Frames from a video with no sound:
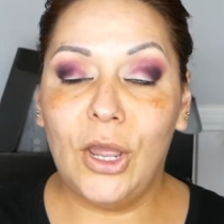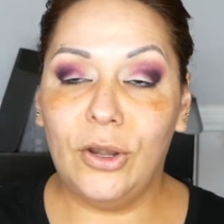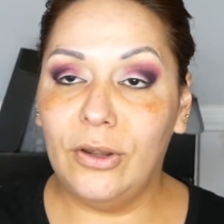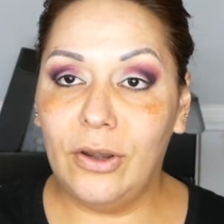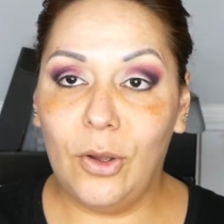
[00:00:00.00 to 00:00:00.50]

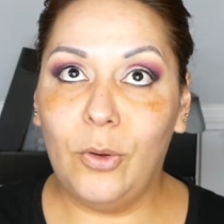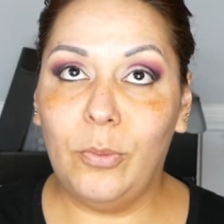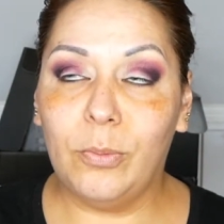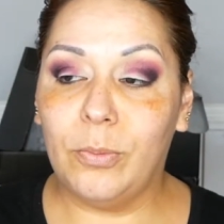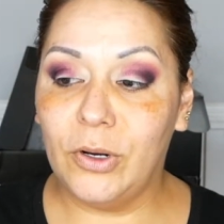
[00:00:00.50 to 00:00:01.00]

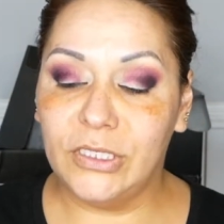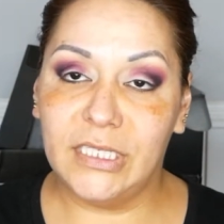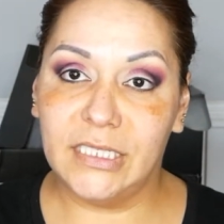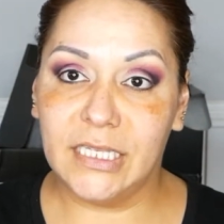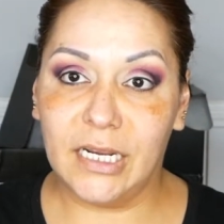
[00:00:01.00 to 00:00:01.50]
no person
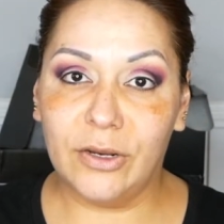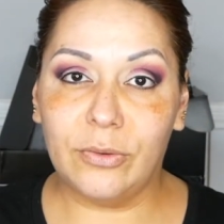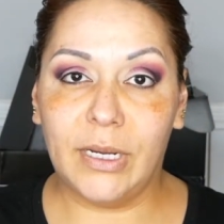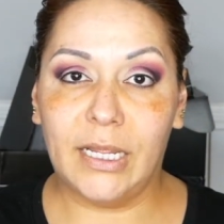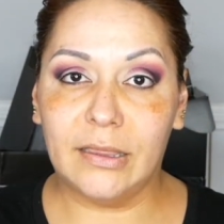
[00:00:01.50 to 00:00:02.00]
is going to
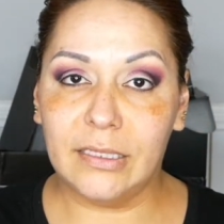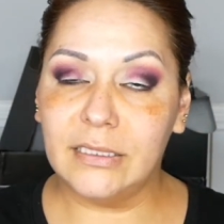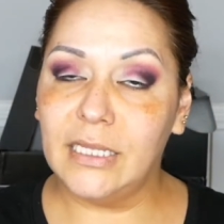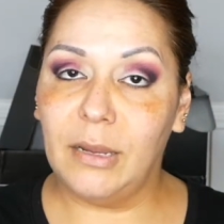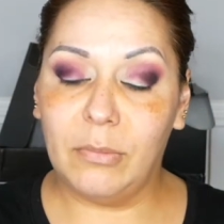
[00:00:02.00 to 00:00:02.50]
create the
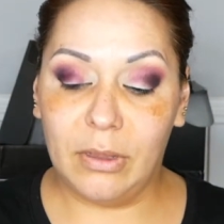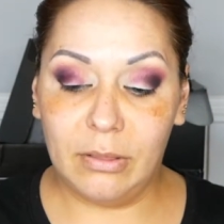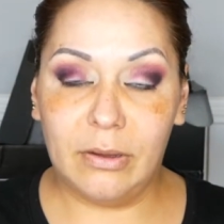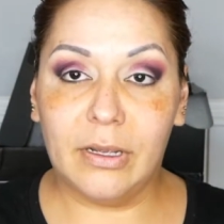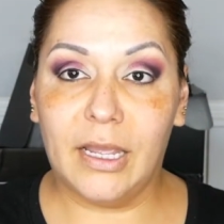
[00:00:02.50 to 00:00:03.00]
same
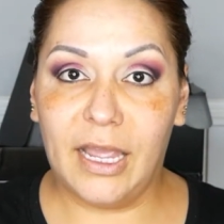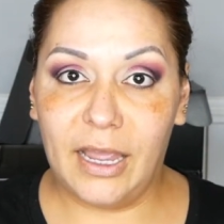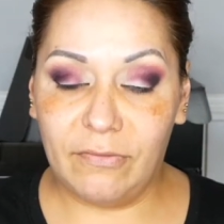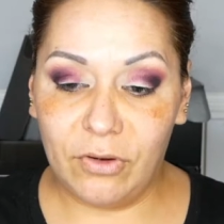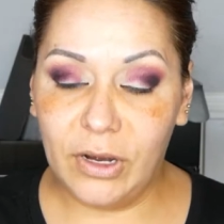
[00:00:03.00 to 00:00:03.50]
look ever.